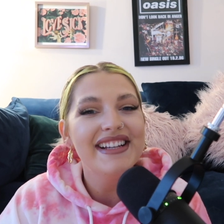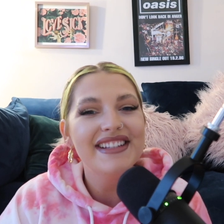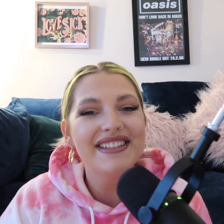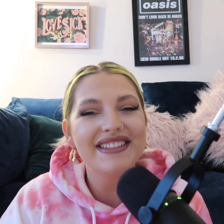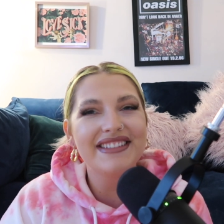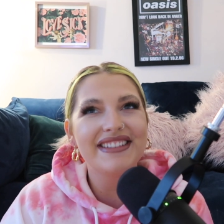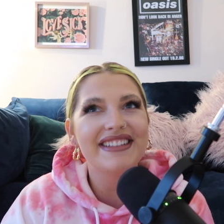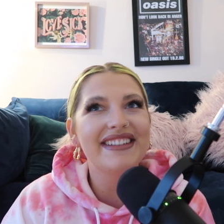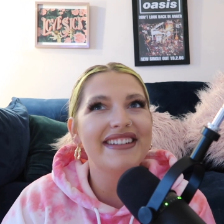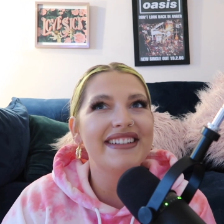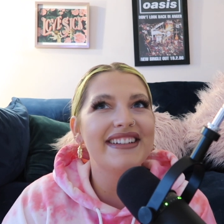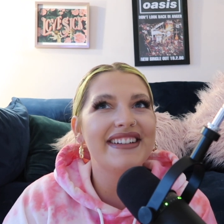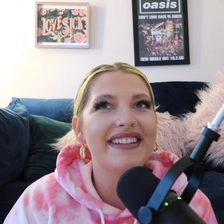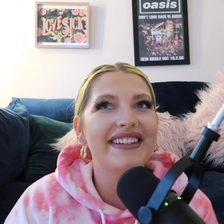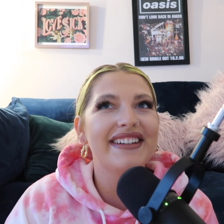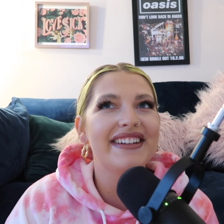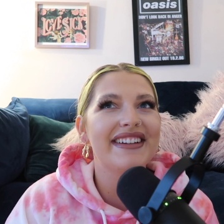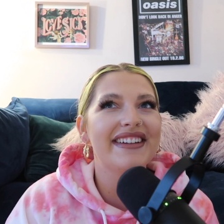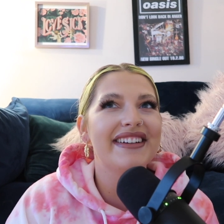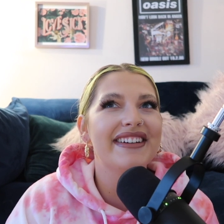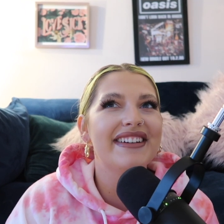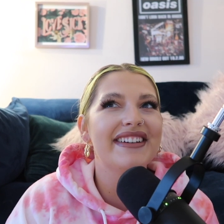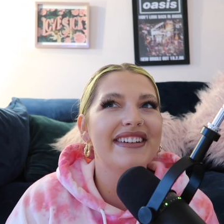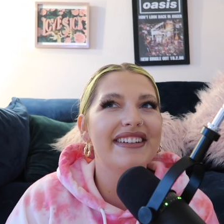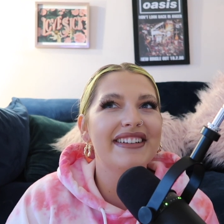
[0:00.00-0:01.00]
So,
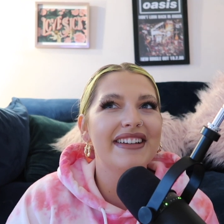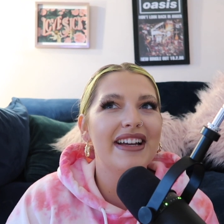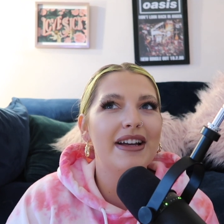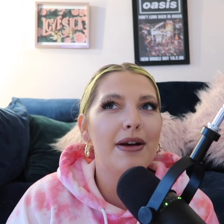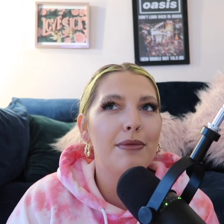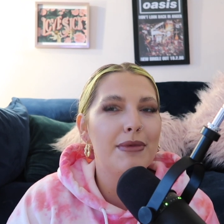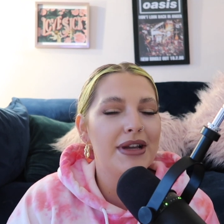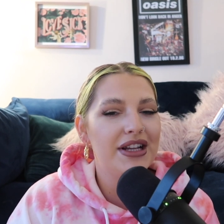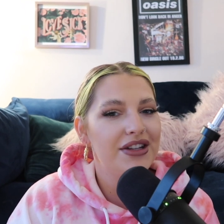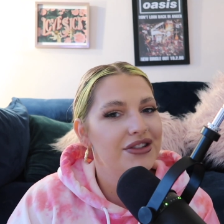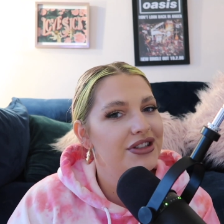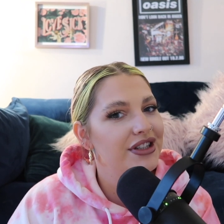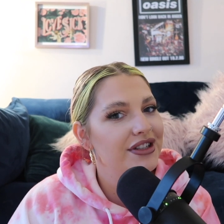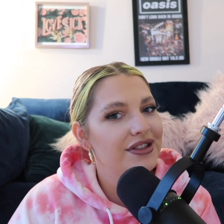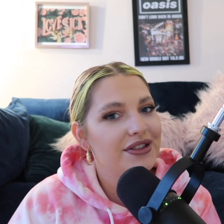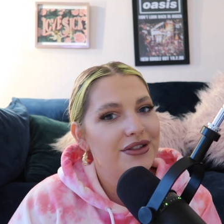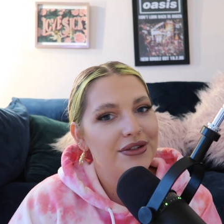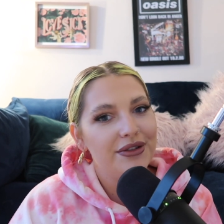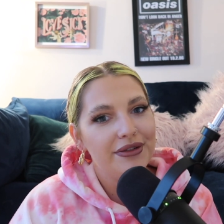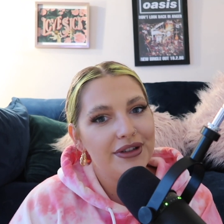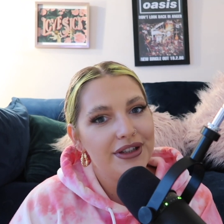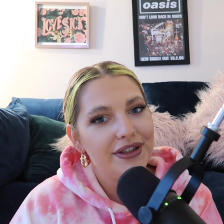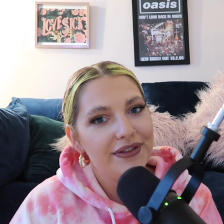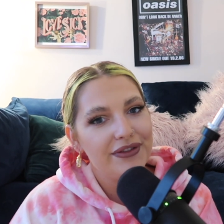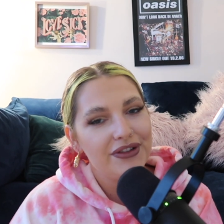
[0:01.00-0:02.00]
I mean, she's
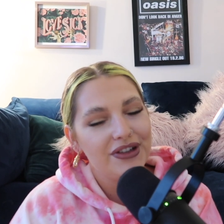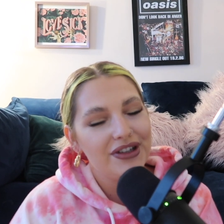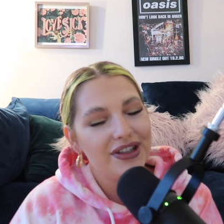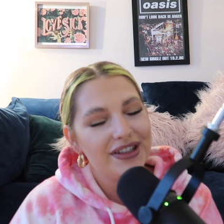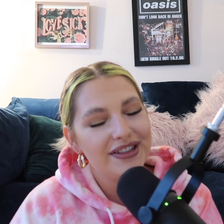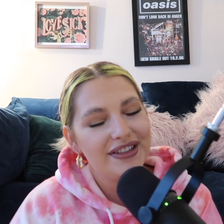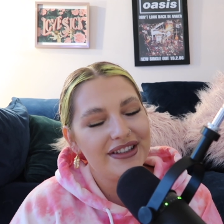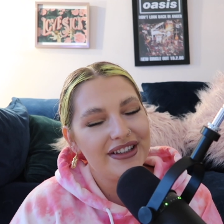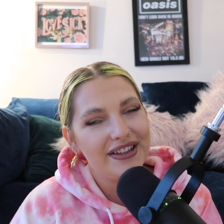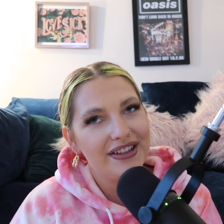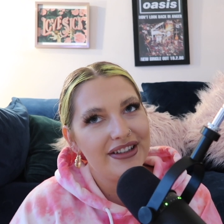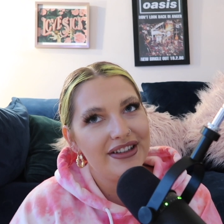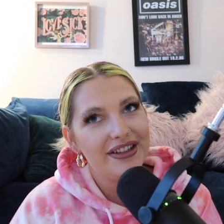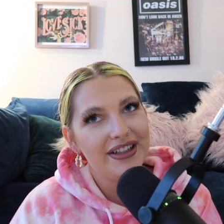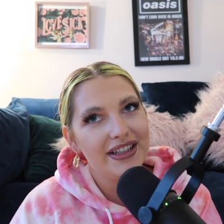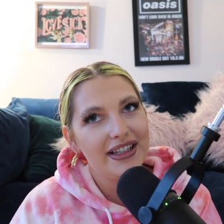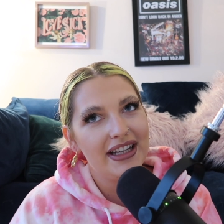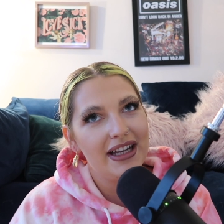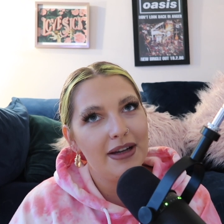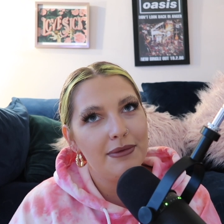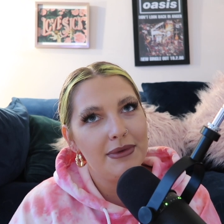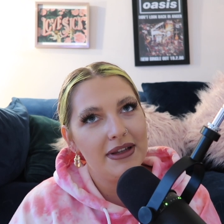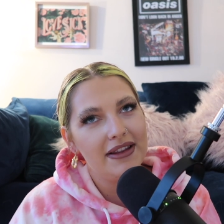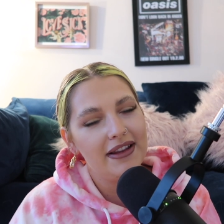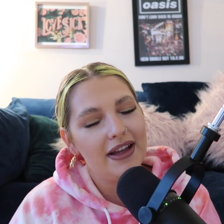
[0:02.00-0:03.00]
cool as fuck. So,
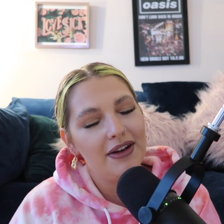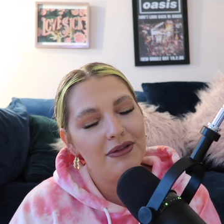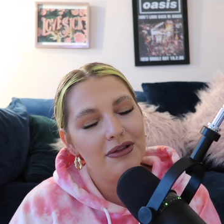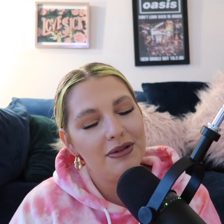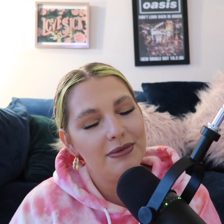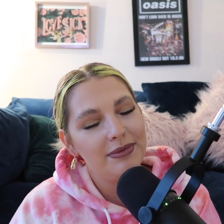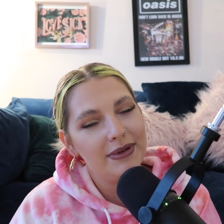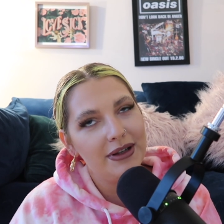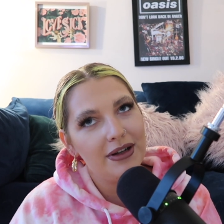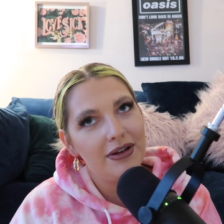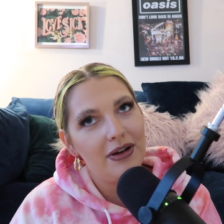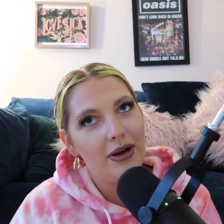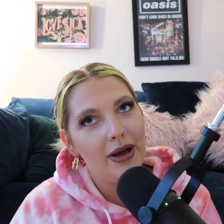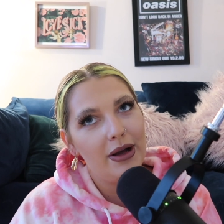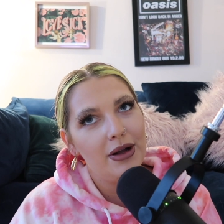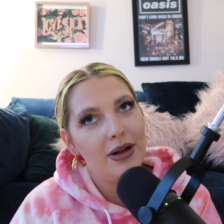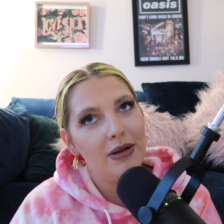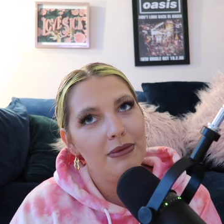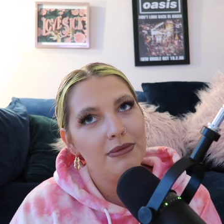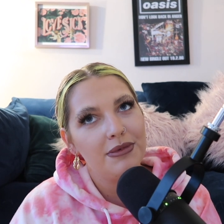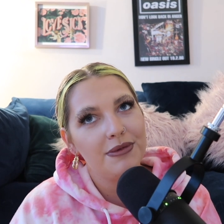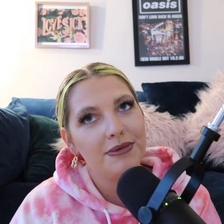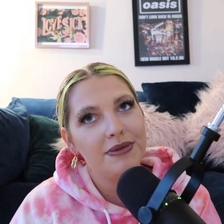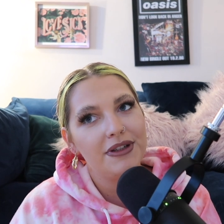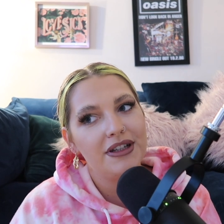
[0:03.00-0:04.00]
I mean, that would be quite a
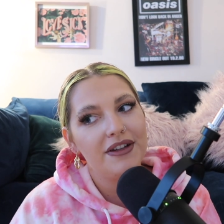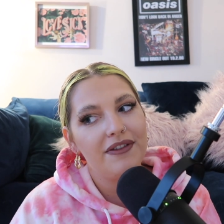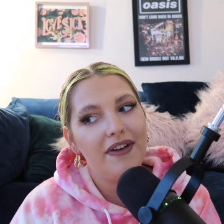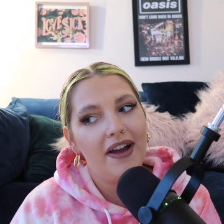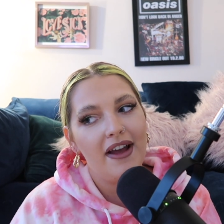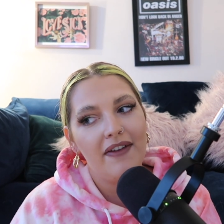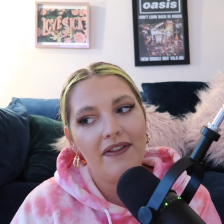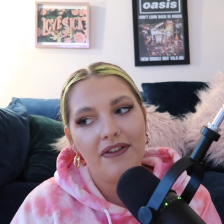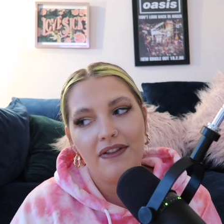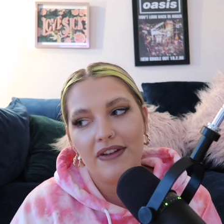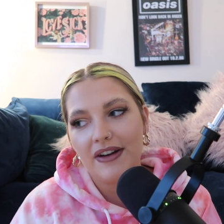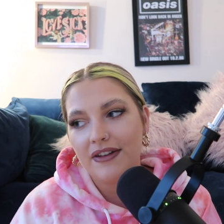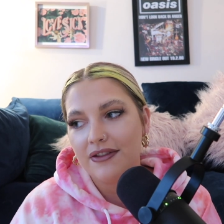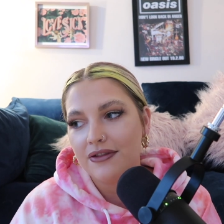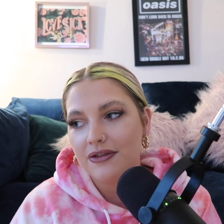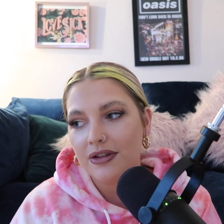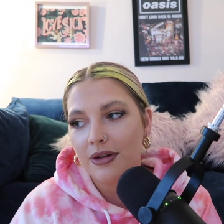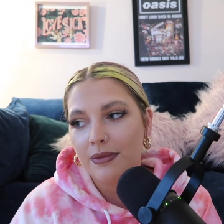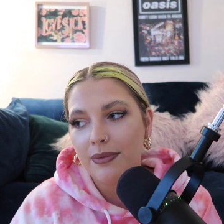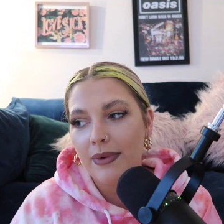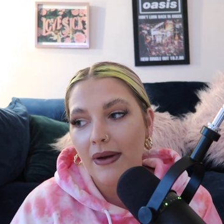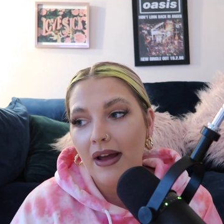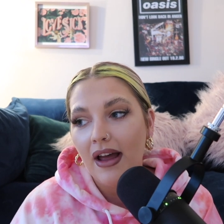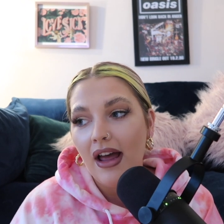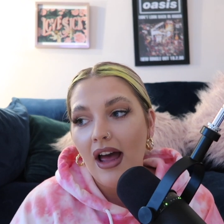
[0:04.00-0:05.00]
compliment if I ever ended
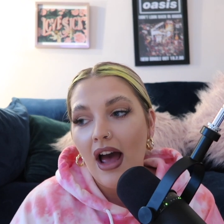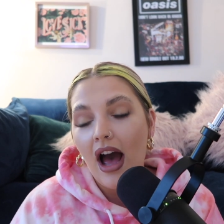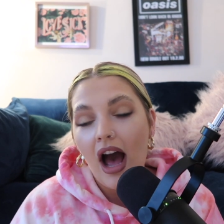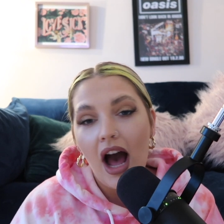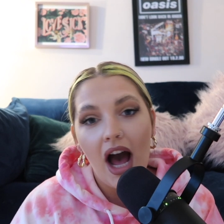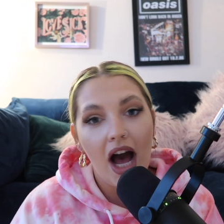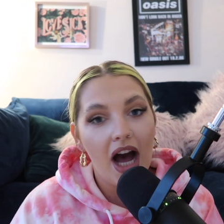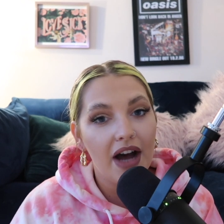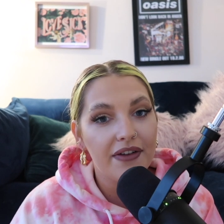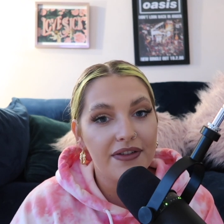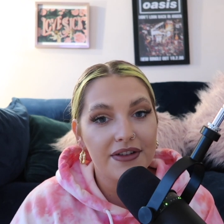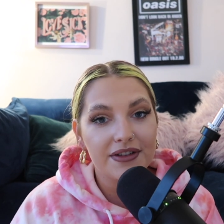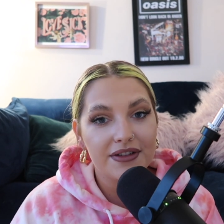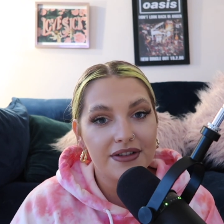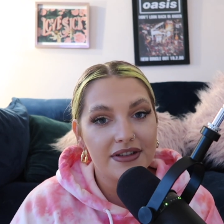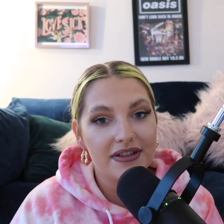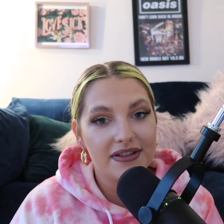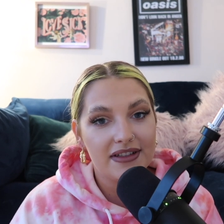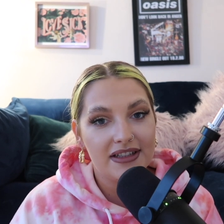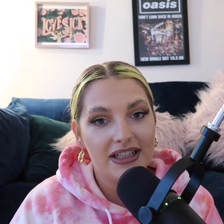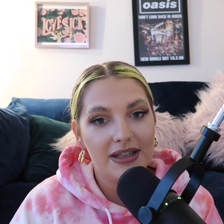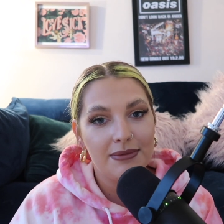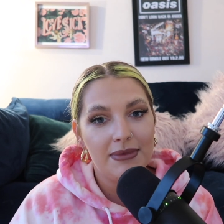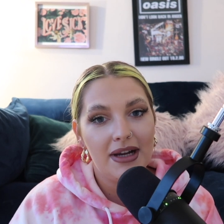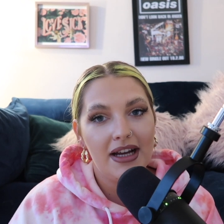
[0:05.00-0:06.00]
up half as good
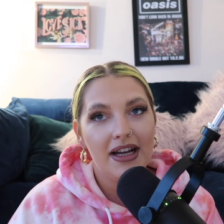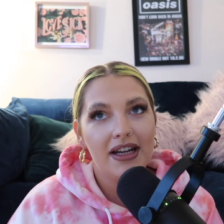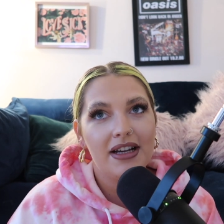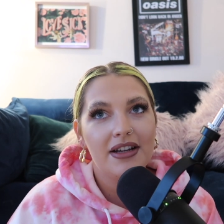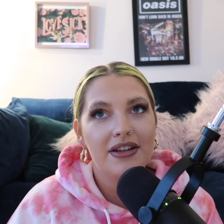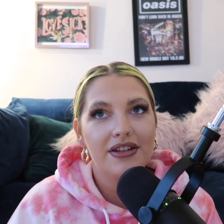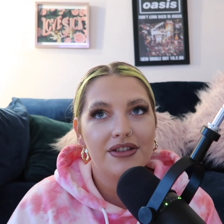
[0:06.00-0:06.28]
as Annie Mac.